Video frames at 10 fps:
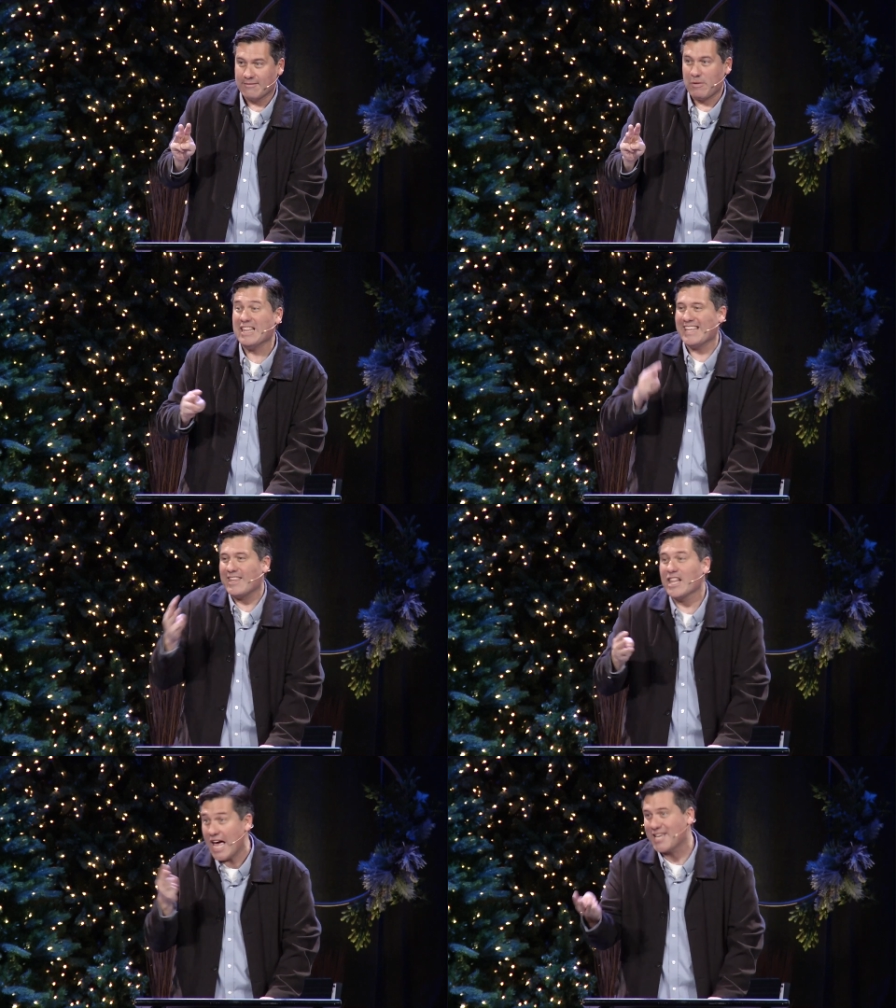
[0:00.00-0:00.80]
I mean,
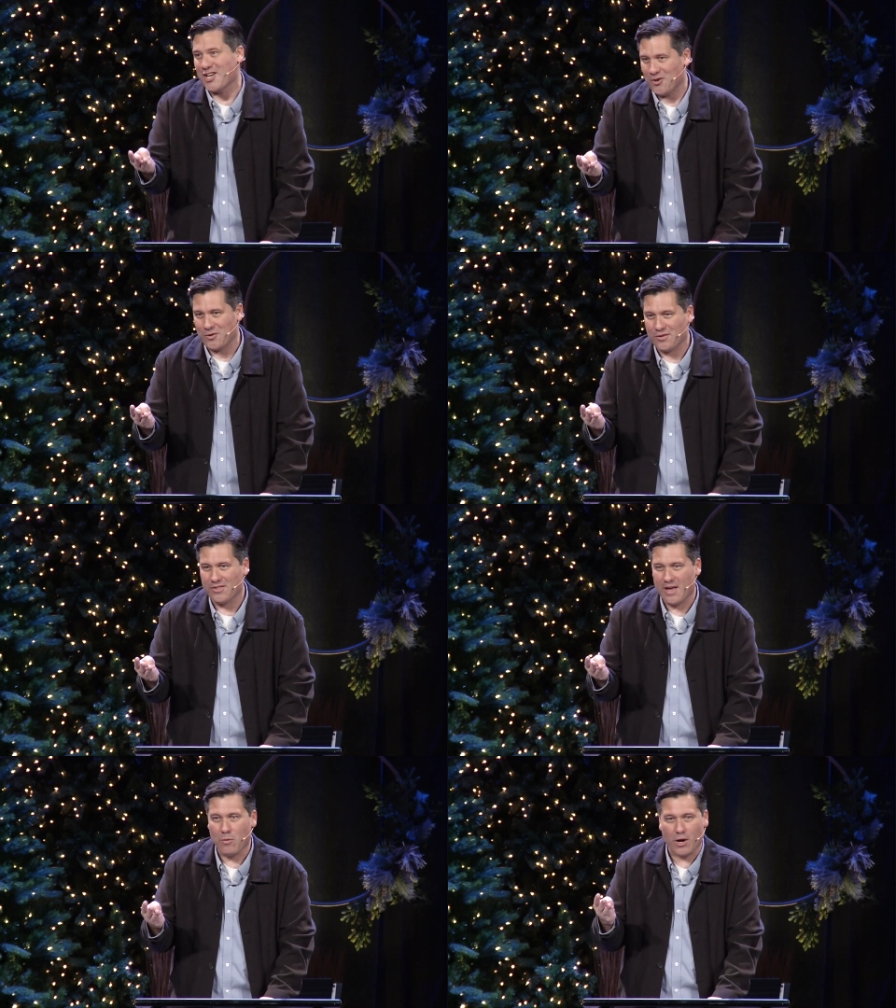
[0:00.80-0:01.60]
they like you,
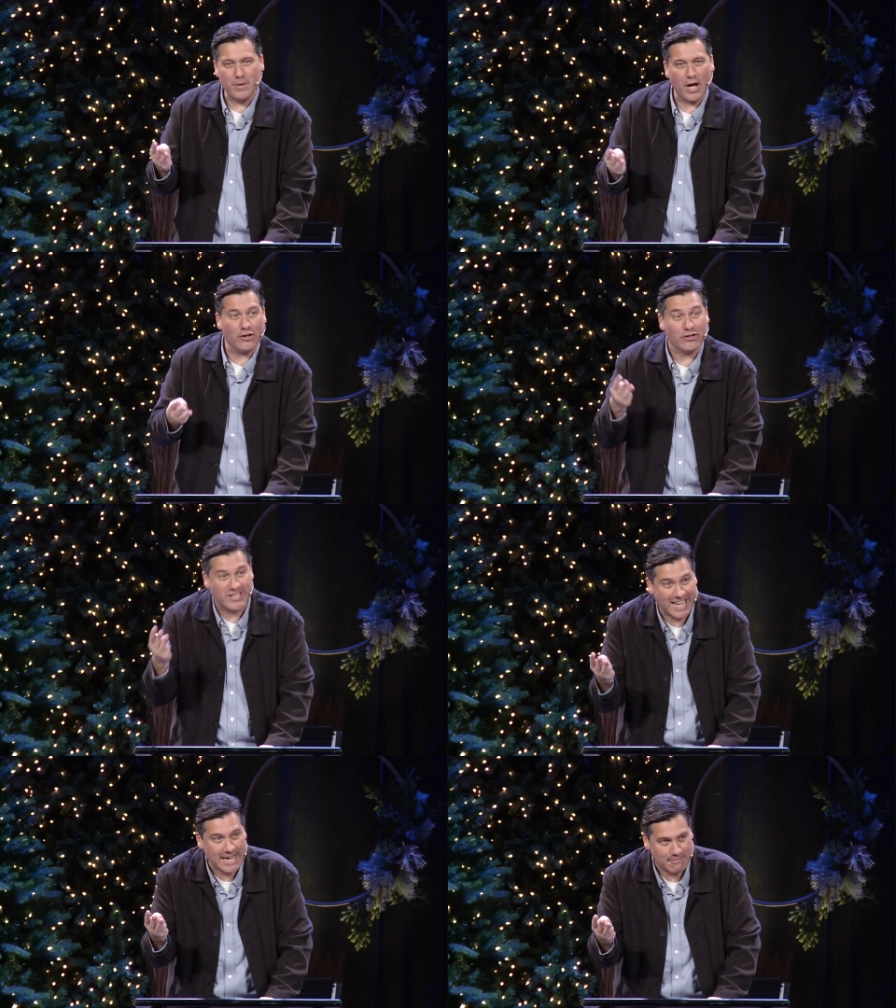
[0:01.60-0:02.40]
they want to be on your
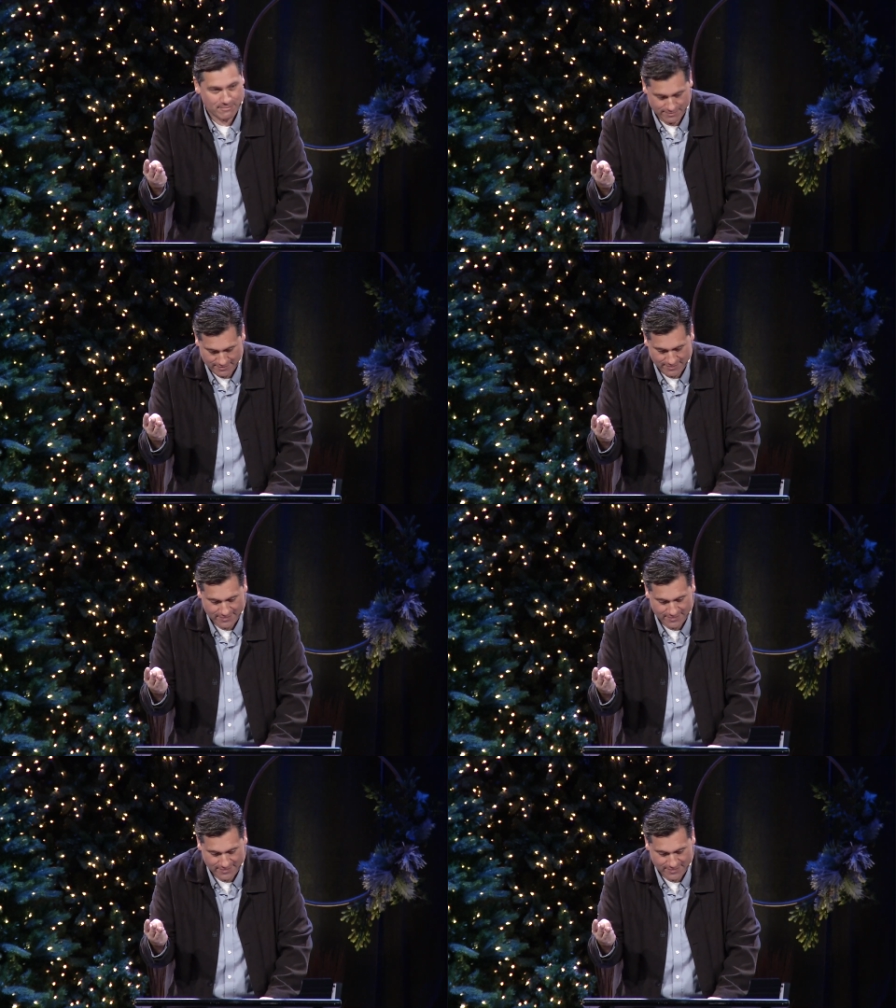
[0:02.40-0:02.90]
team.